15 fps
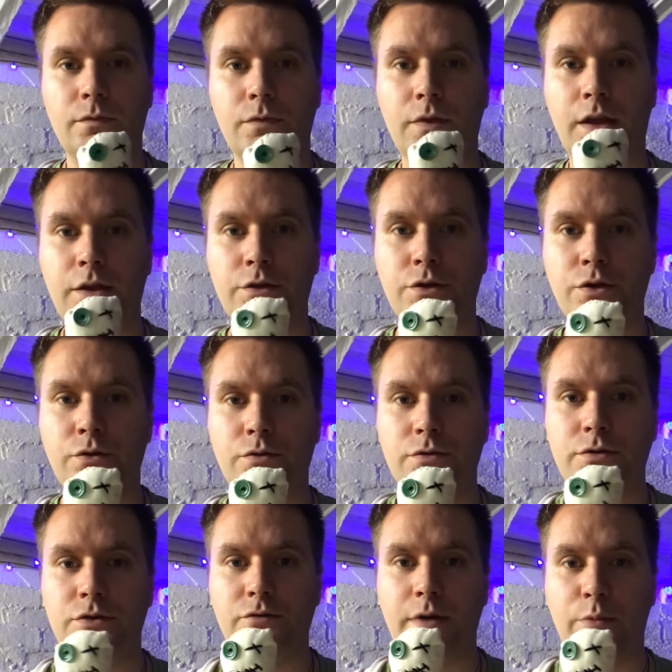that you use
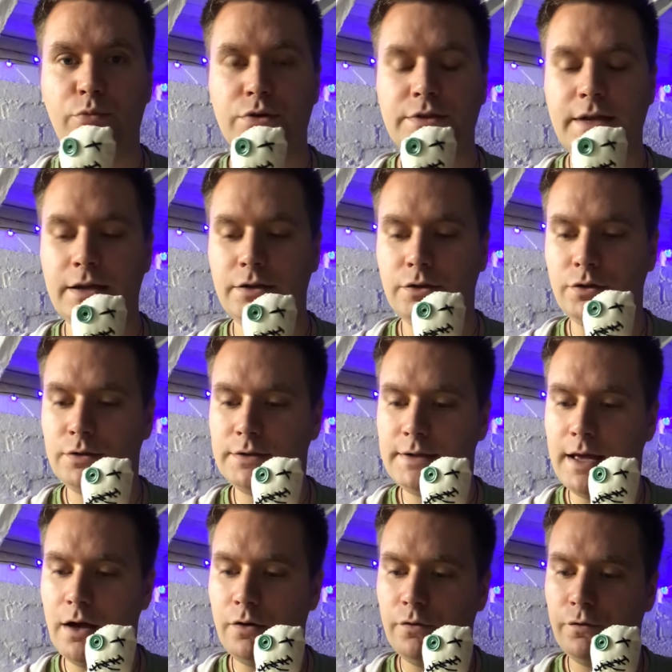to represent
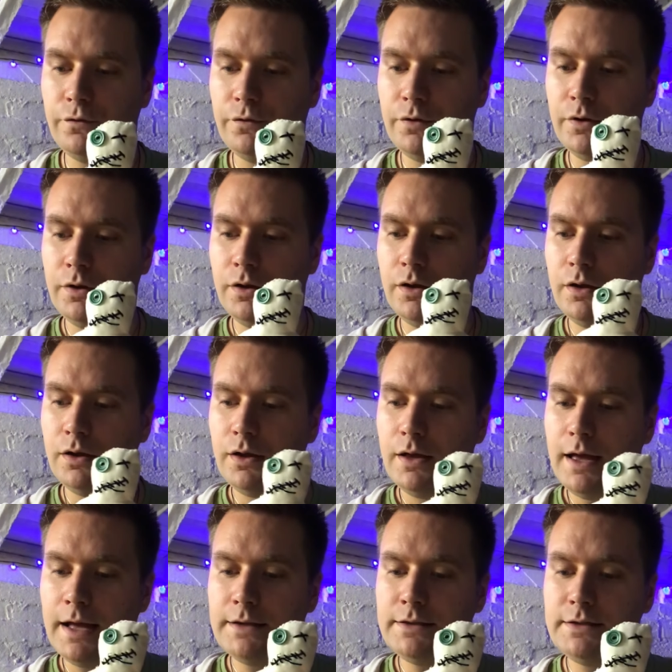yourself
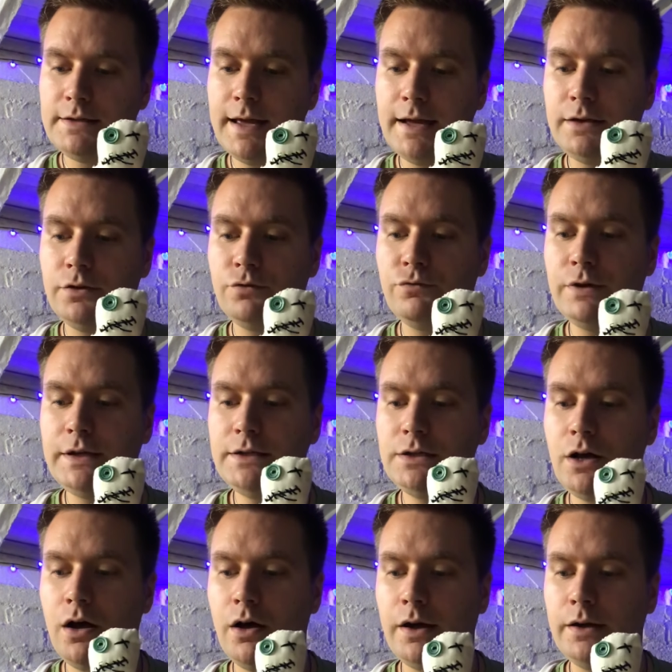and say three
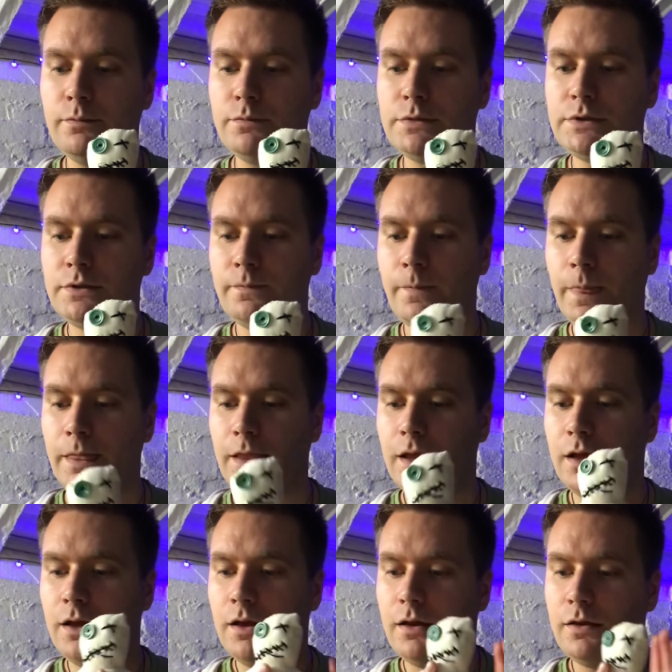times,
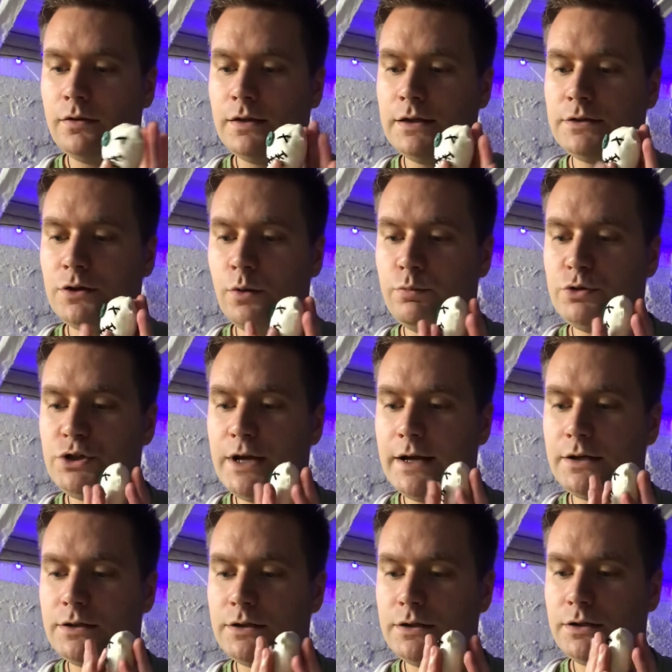this
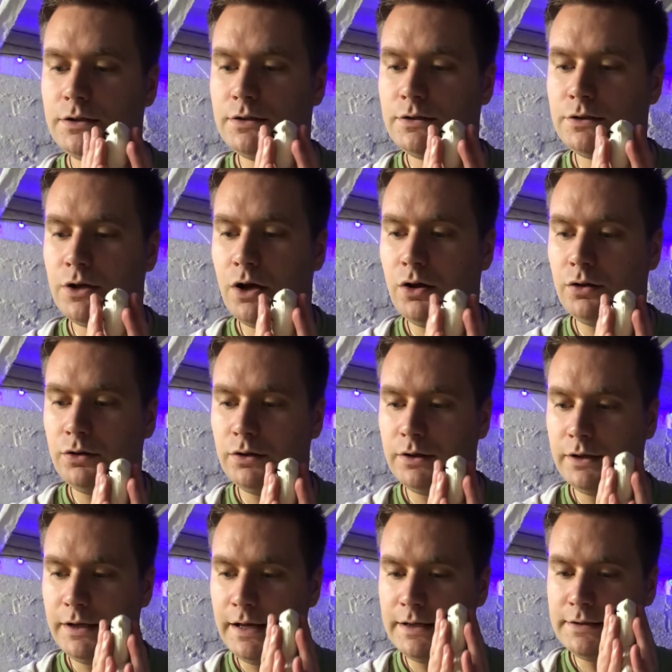object, doll,
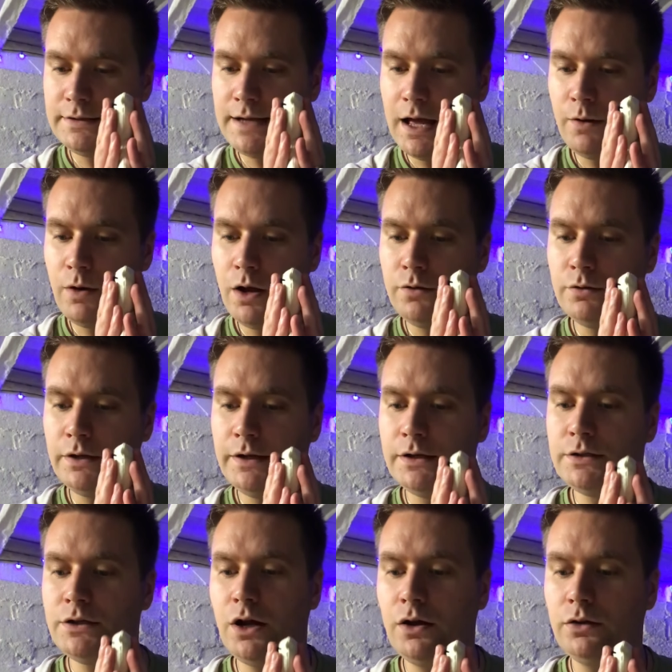is now only a
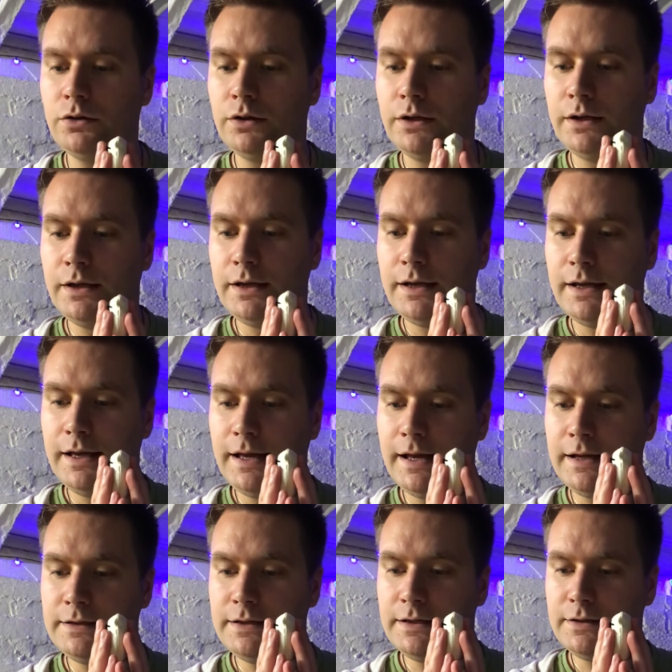doll.
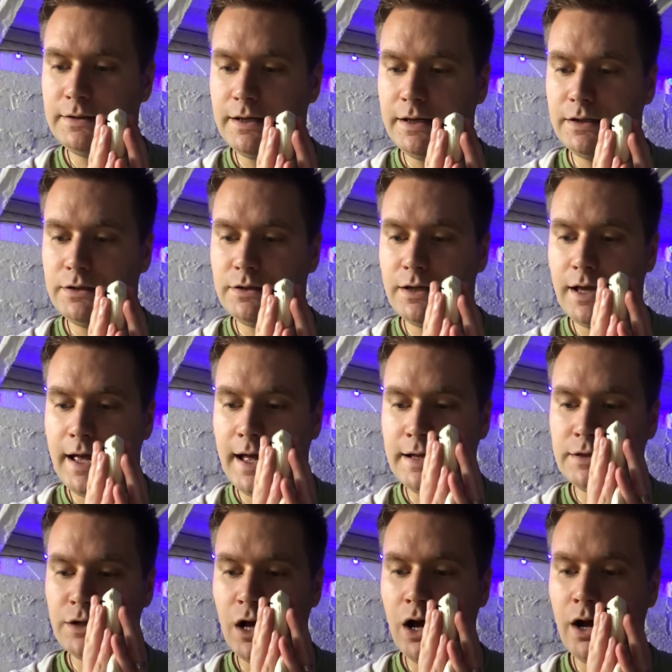It is it
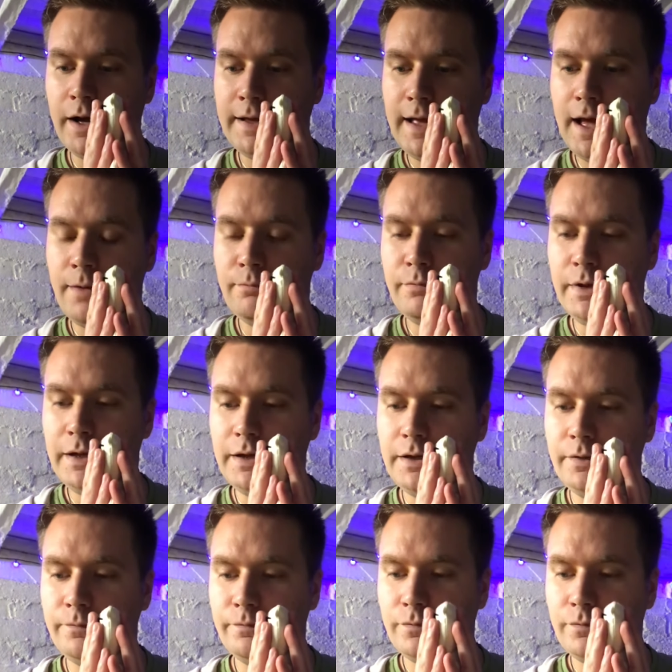and I am me.